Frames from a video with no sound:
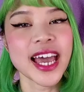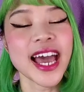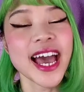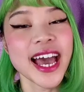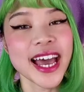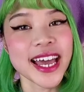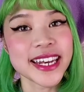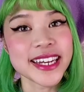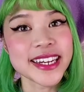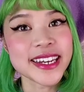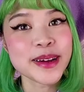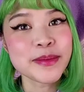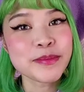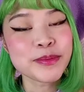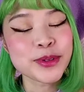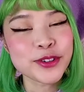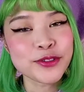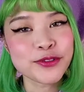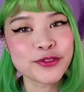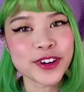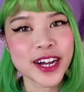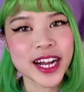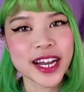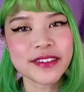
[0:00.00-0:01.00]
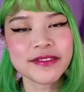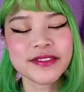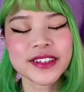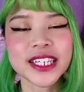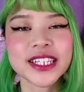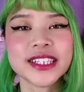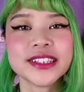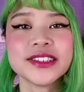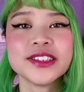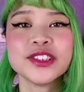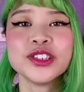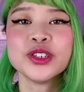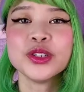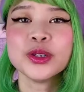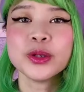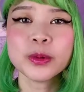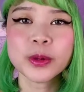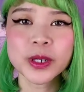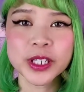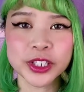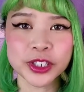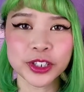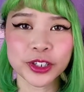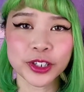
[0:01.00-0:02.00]
And number 5 is do
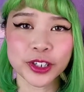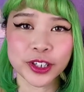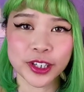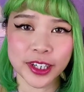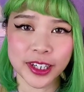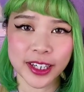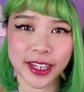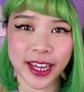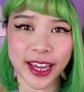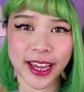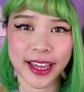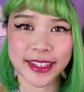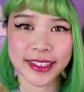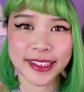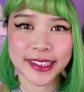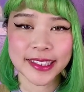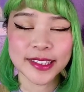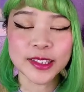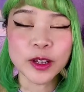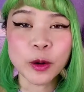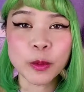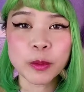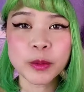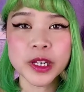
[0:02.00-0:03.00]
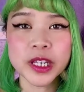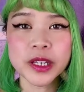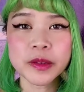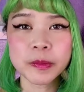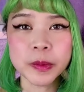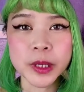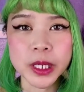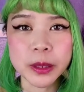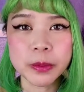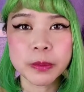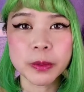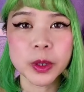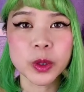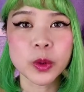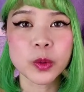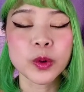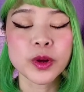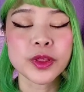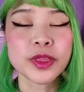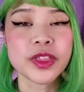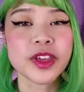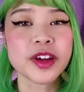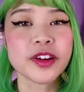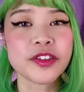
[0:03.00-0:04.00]
what you're good at. So many people, when
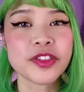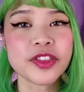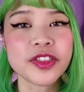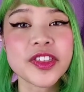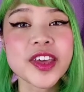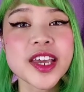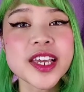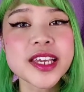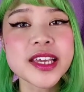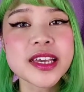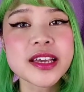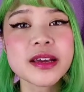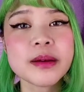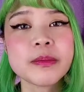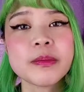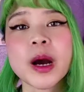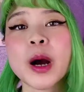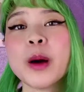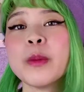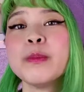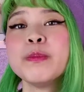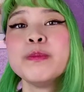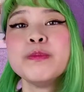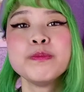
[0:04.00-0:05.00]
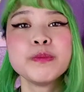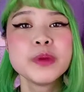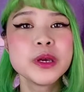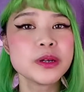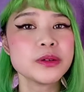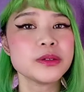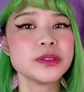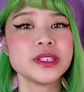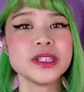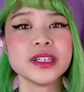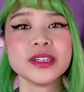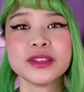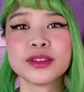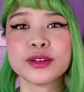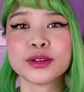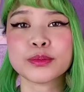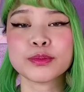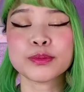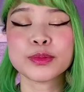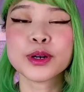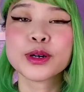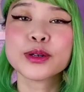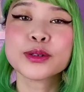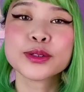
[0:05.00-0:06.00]
they're thinking about building their
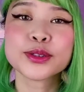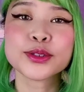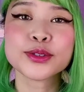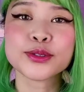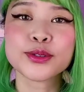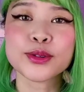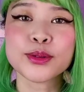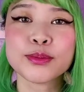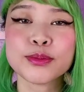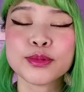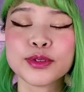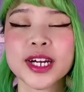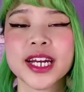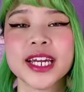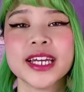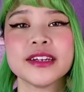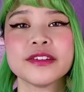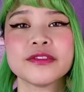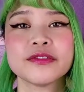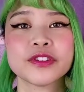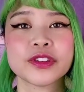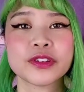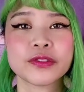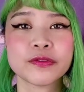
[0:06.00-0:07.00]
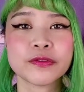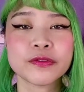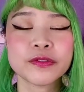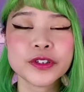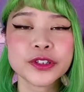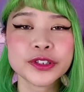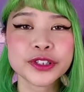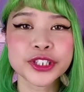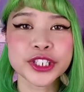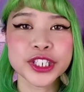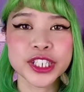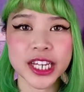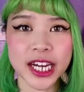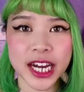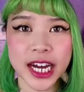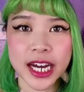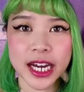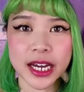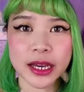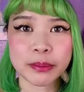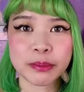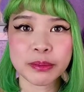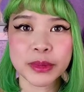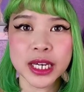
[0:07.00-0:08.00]
personal brand for the first
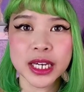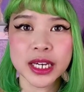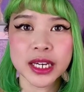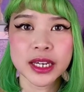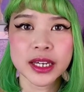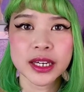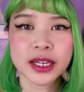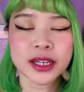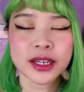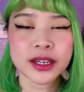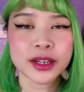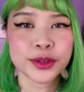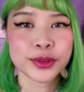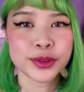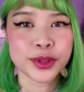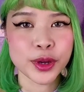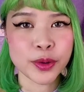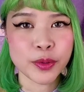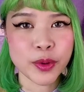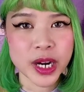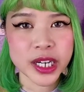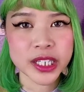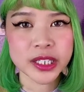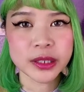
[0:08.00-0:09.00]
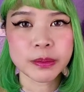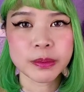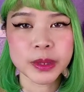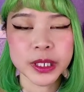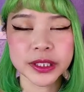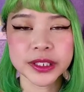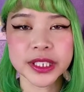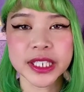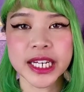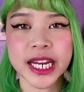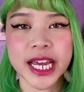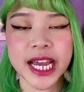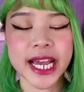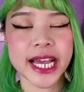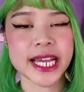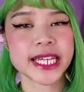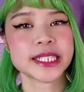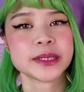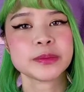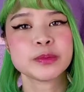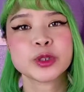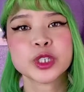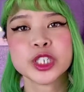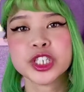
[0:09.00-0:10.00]
time, they want to build an
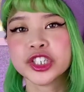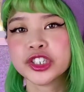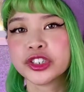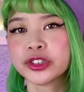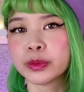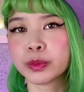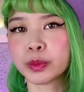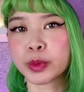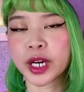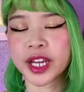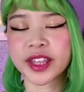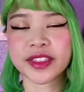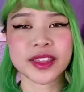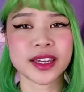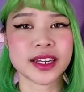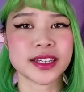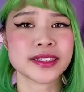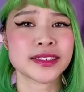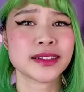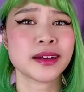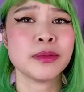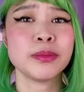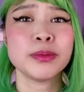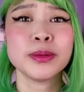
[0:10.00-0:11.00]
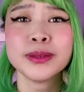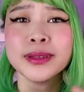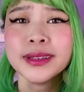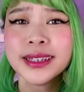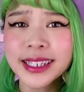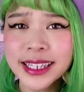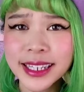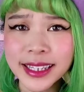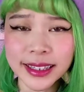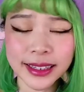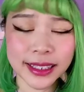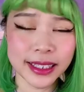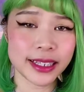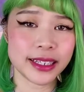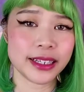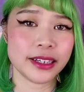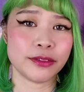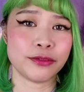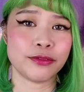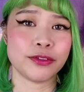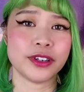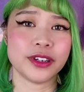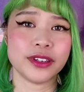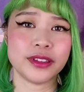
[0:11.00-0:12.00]
aspirational brand that is completely
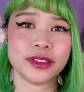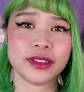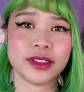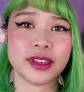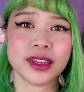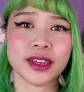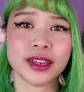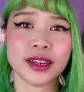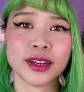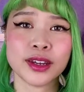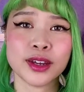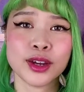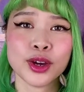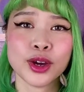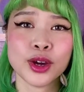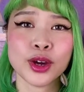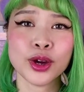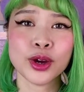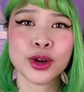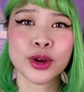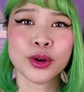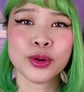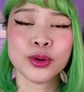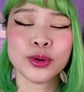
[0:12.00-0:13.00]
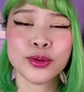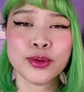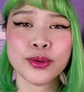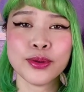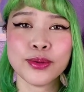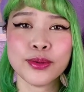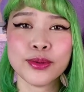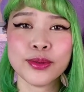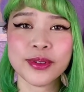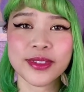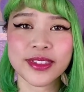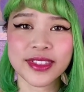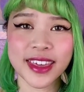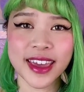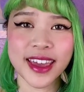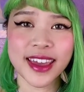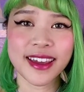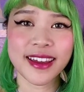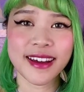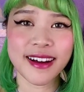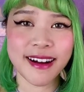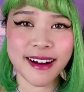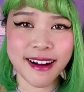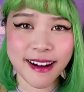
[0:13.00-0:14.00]
different than who they
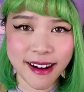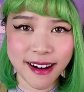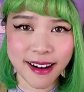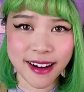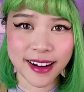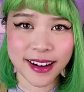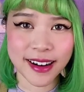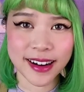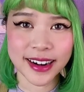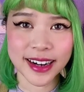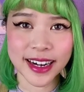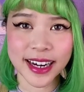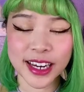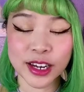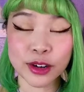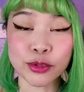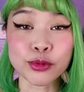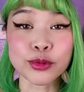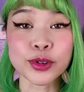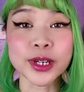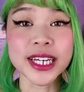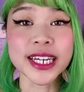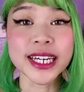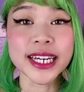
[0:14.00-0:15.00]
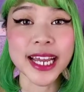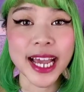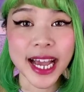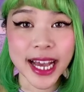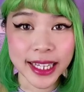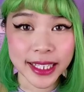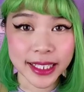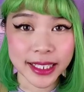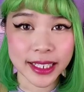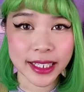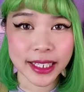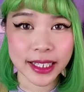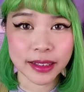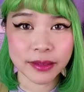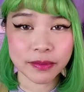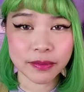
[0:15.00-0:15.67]
are in reality.